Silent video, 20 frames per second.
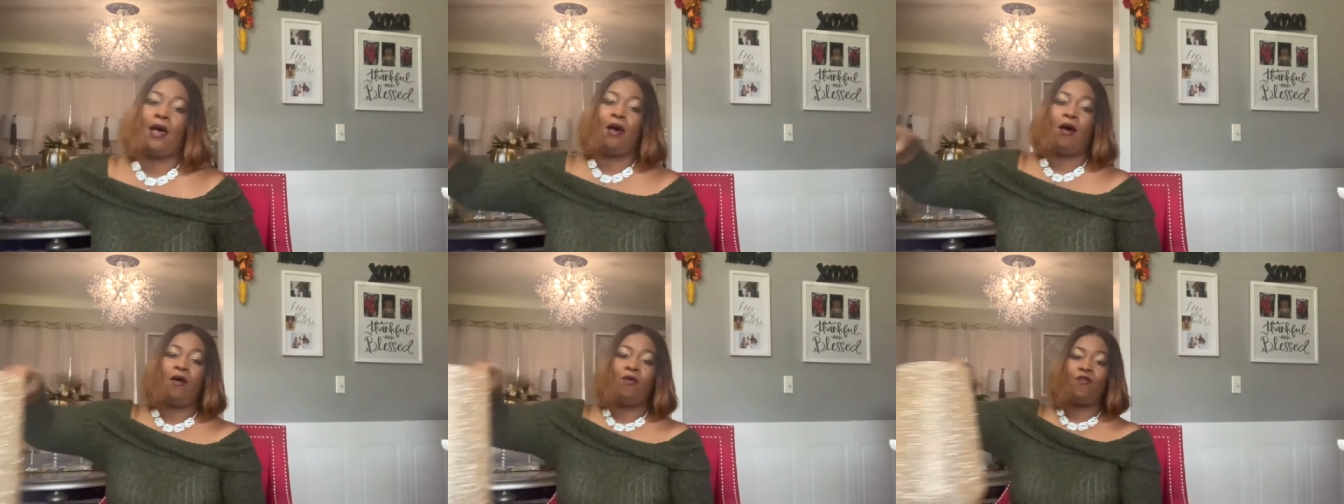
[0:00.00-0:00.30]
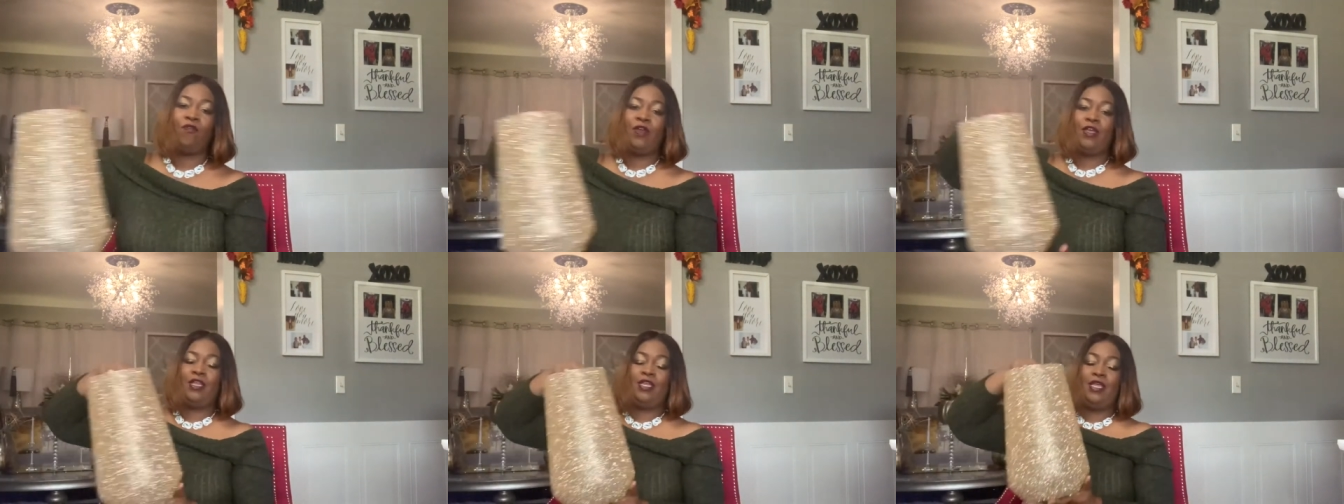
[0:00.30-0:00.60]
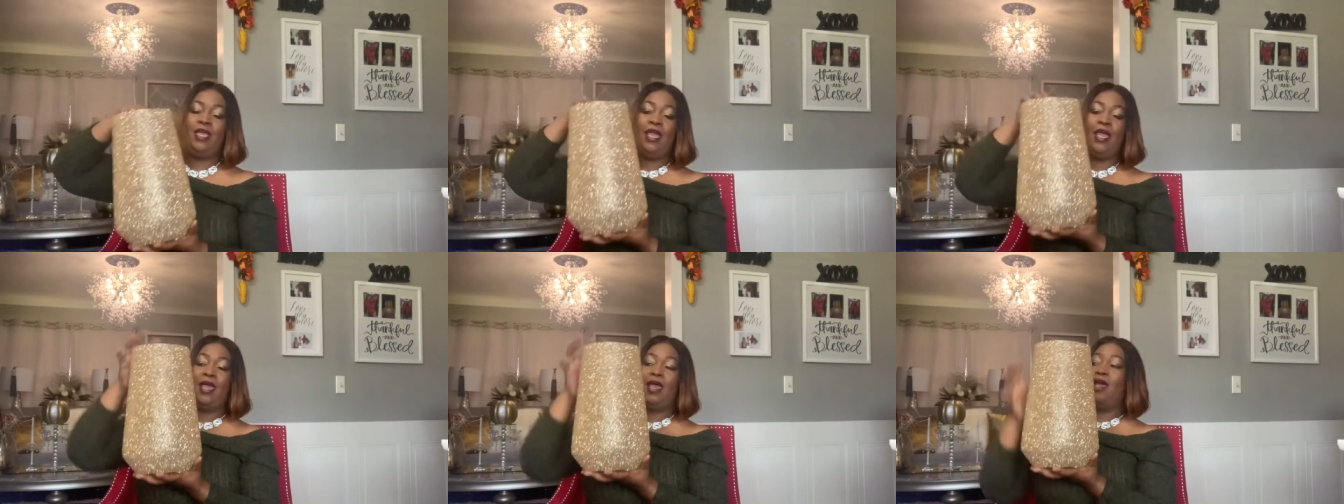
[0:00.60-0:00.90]
already
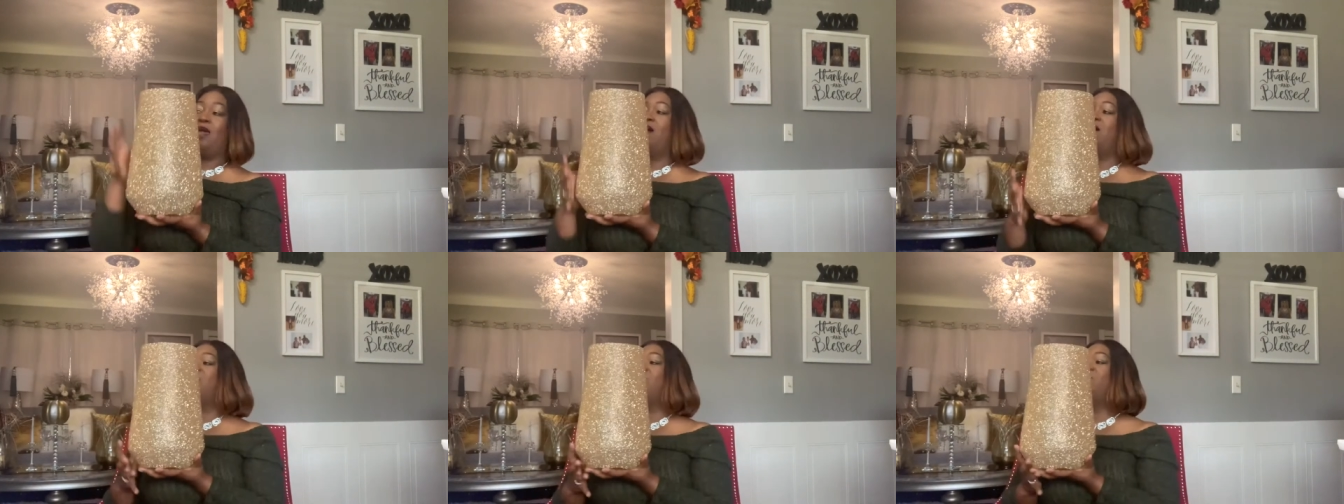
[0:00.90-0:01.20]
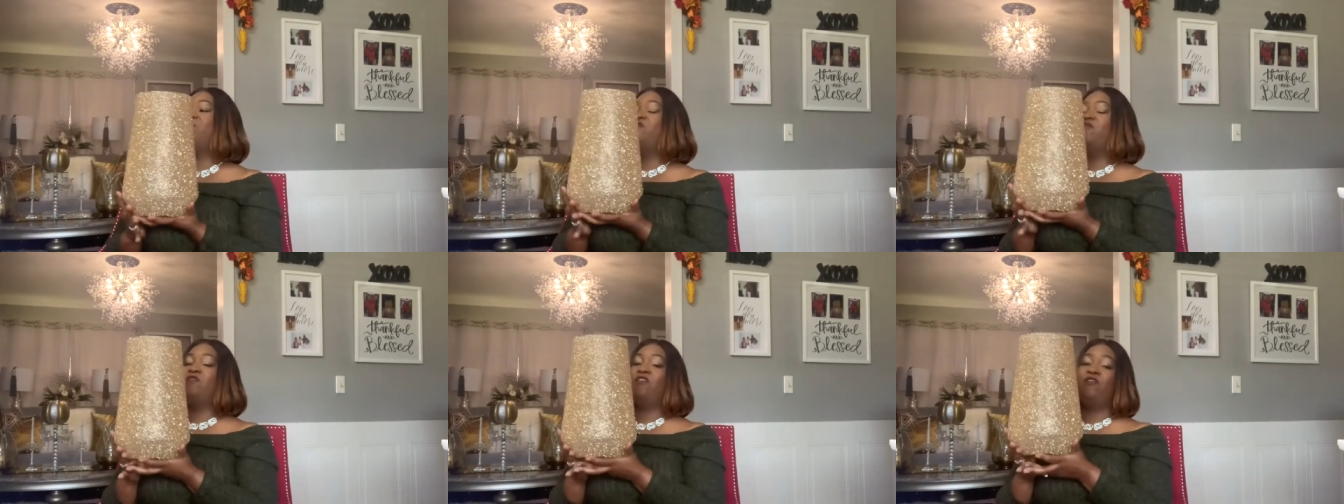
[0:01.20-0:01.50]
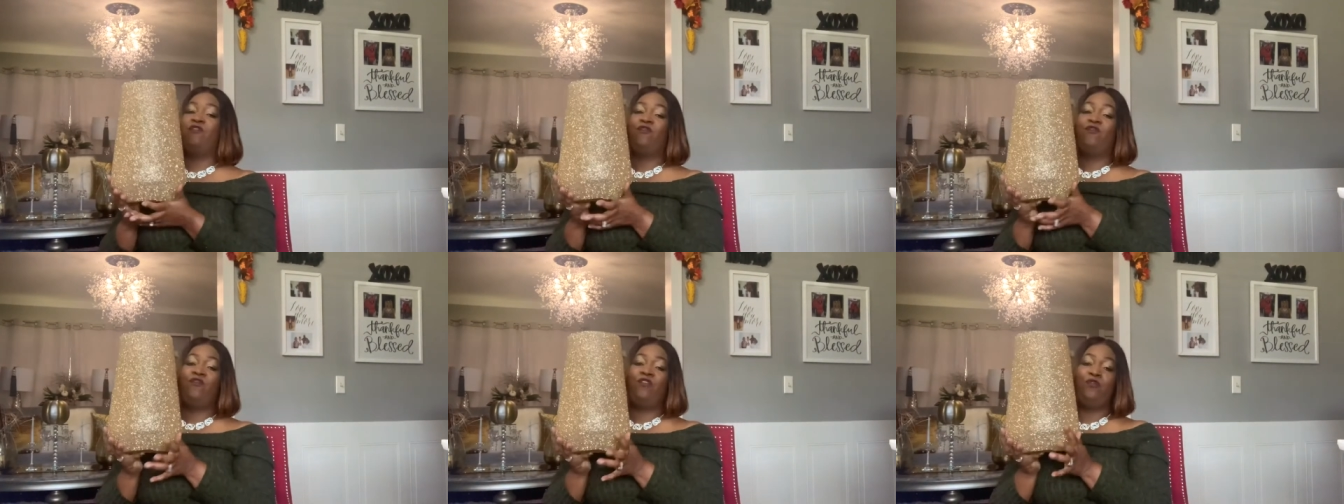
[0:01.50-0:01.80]
have a
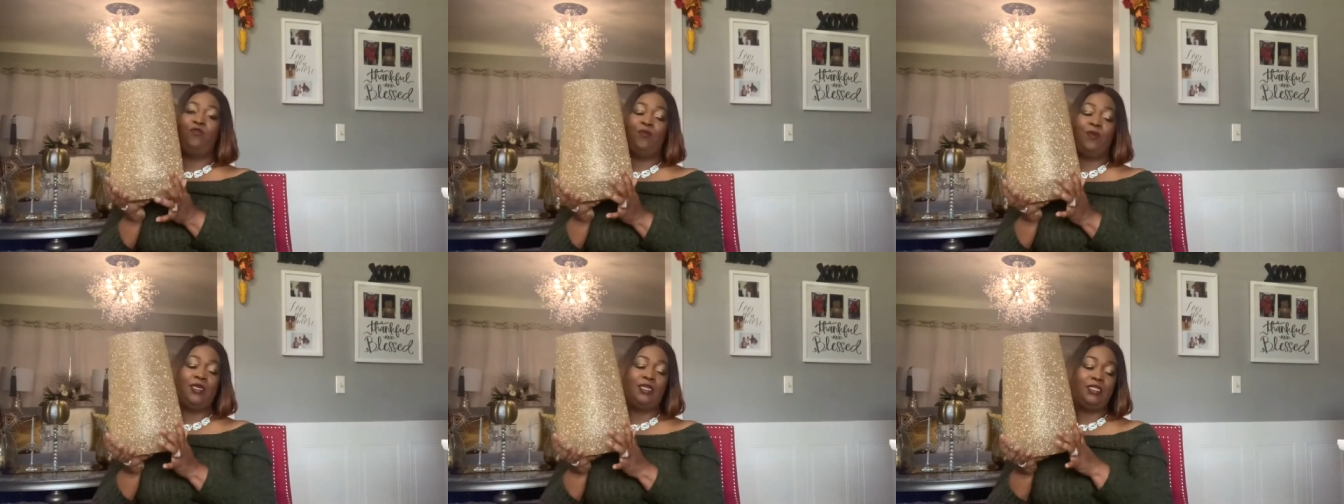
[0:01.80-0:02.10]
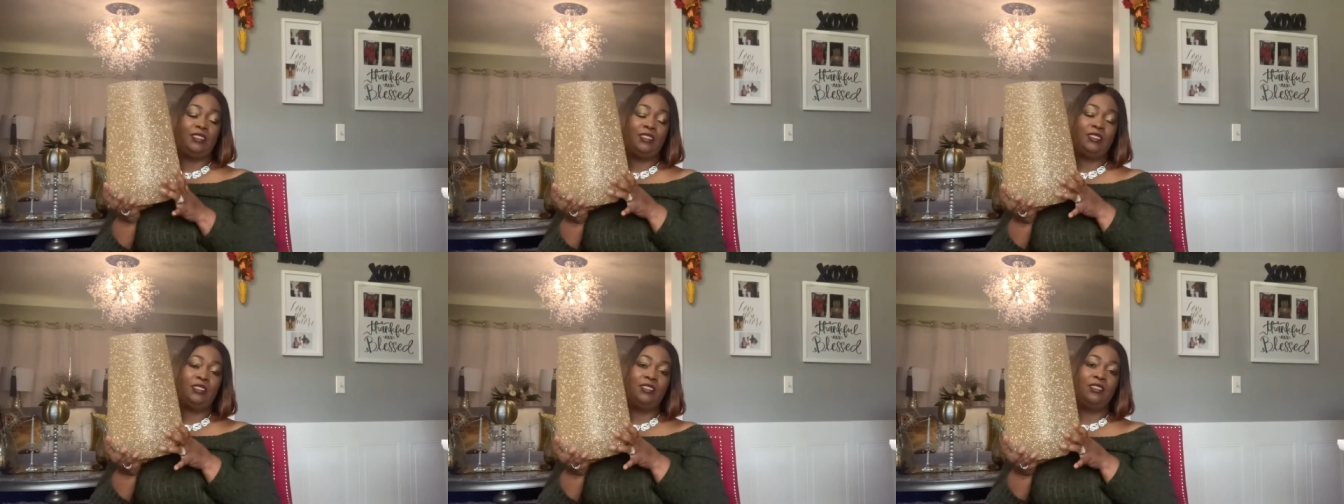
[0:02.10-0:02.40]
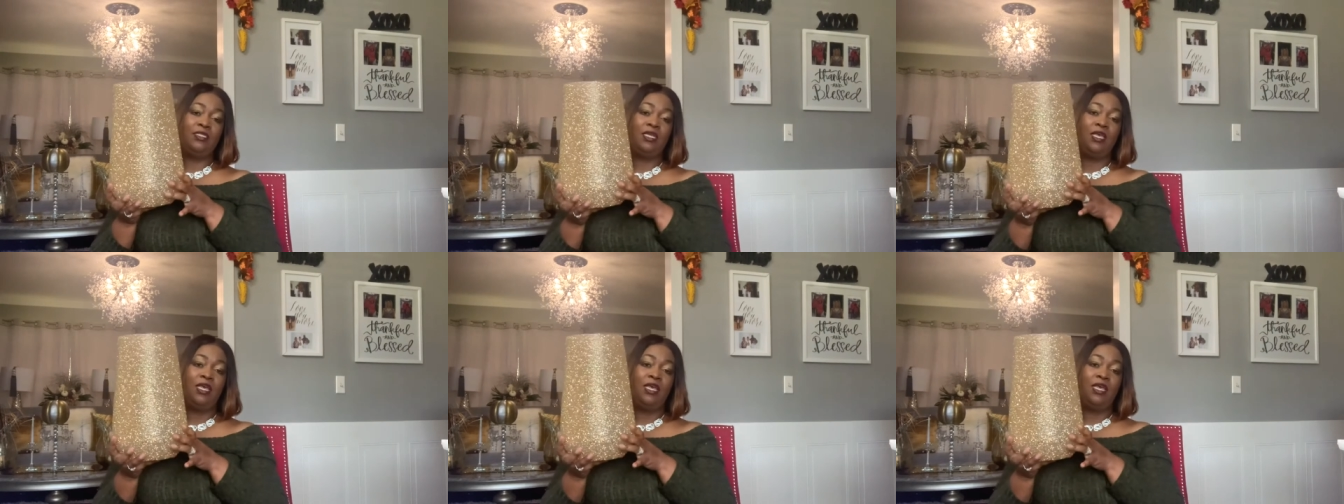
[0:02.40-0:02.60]
few pieces